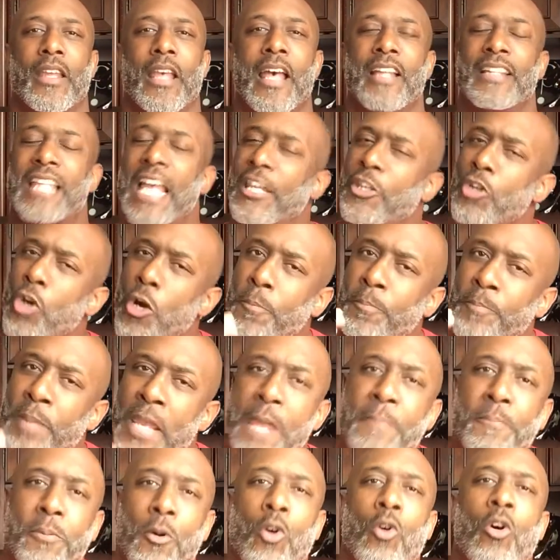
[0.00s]
that your
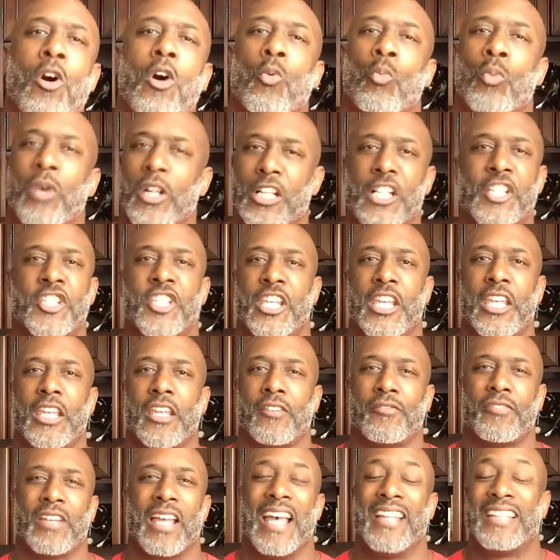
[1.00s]
people will achieve,
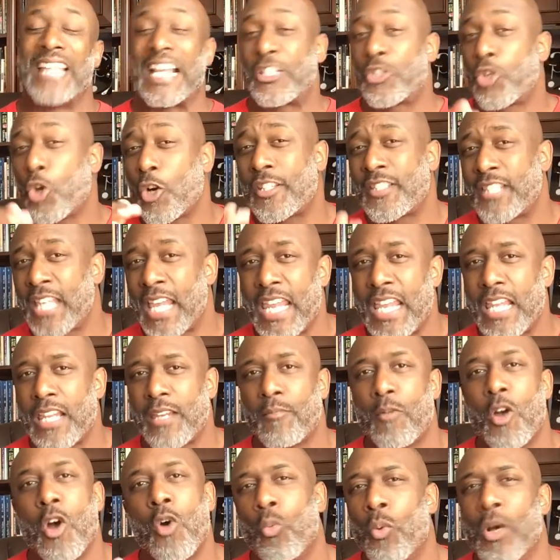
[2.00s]
that your
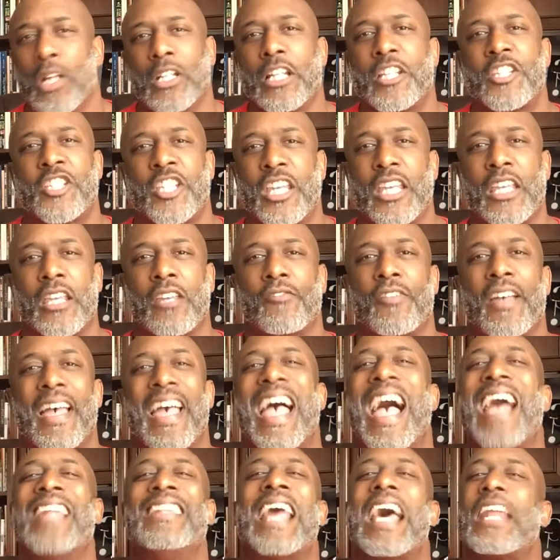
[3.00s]
team will achieve,
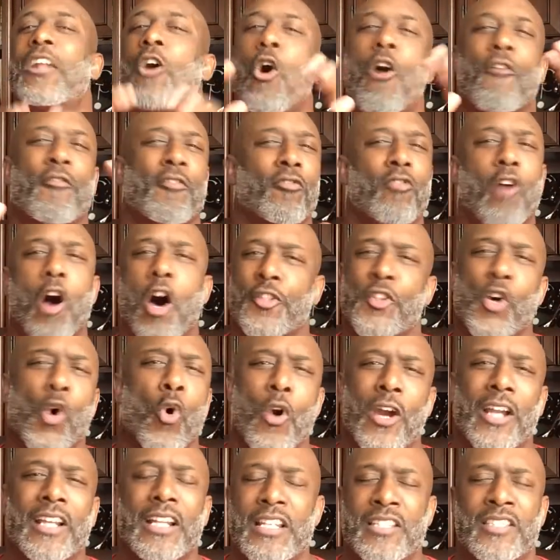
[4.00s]
and that overall the
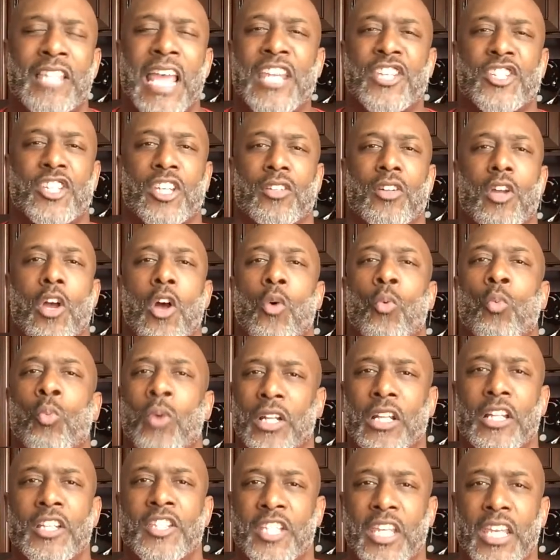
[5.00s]
organization
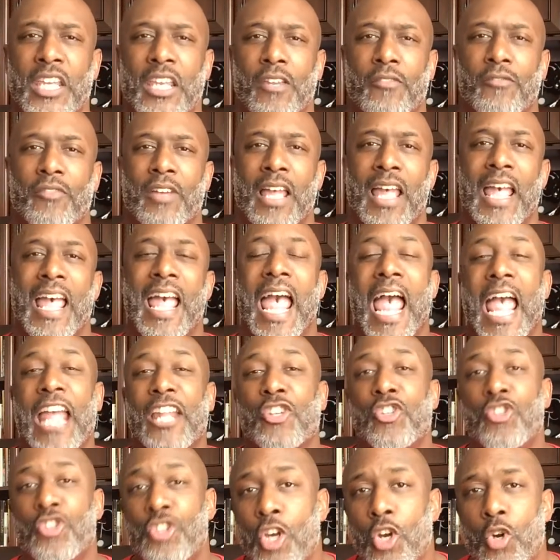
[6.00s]
will achieve,
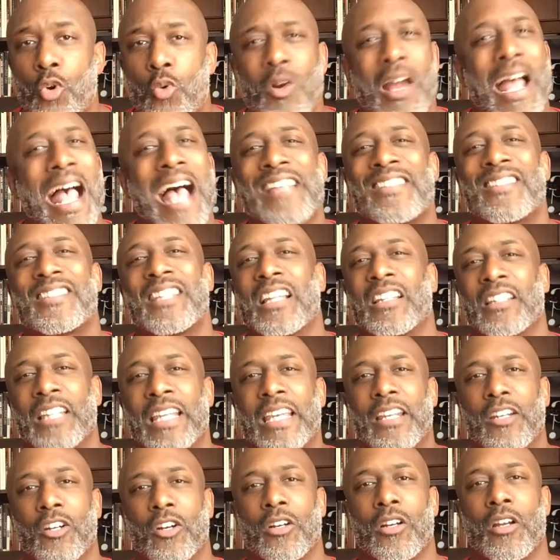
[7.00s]
and you as the
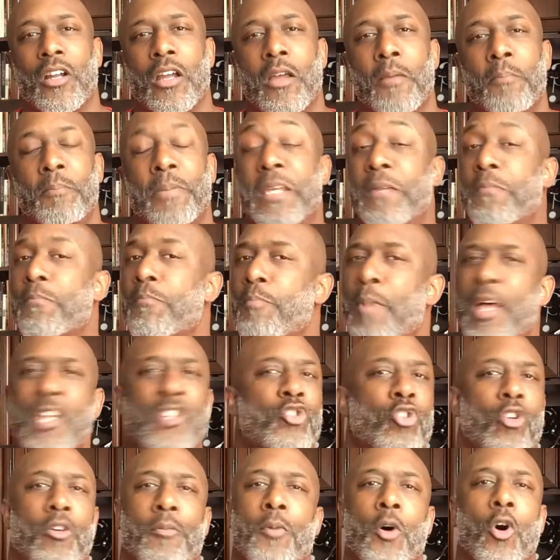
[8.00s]
leader be
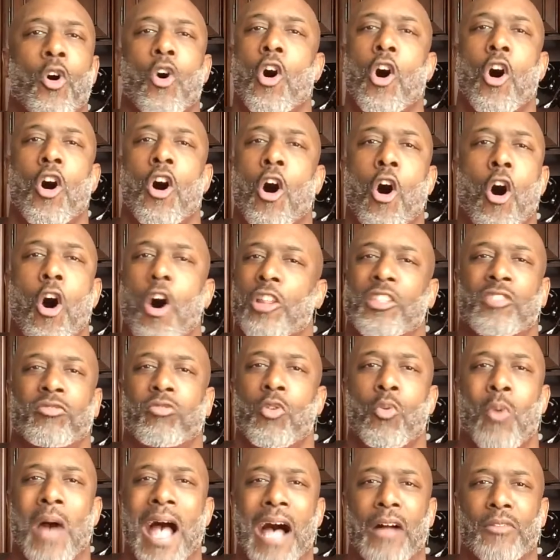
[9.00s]
miserable all
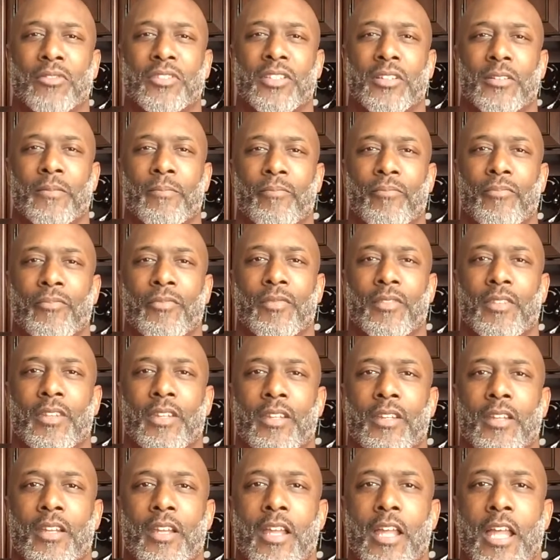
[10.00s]
throughout.
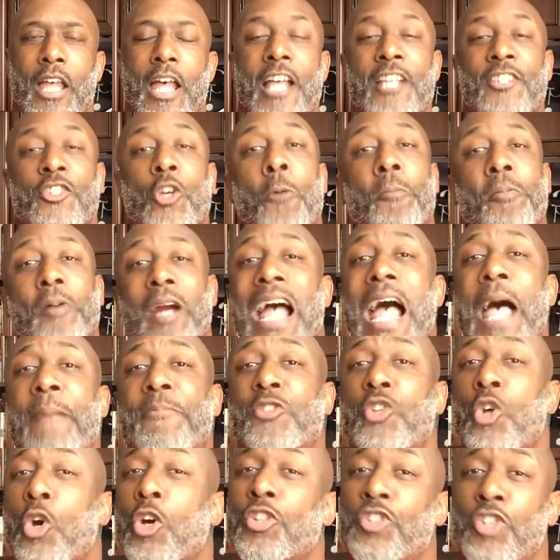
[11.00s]
So perhaps you're